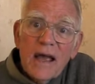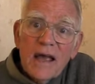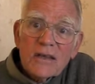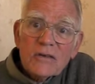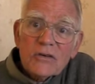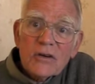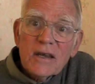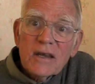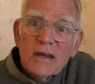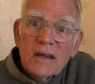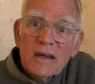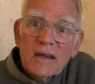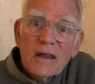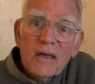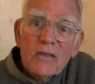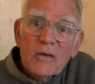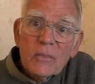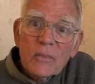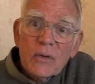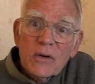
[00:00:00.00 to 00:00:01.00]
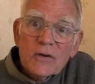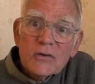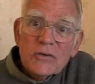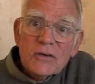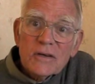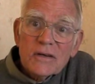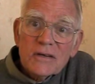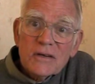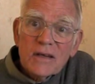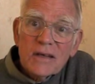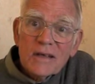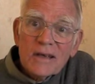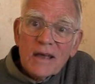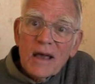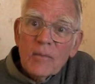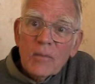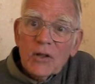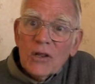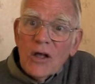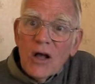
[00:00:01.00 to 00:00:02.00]
asking another person to
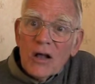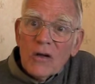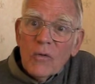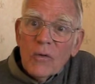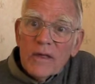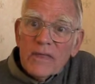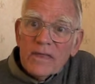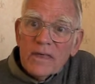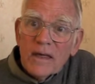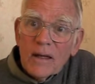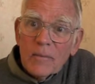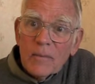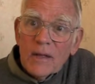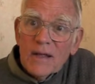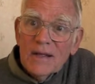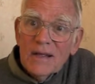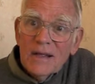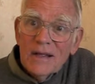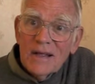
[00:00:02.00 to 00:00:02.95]
come along with them.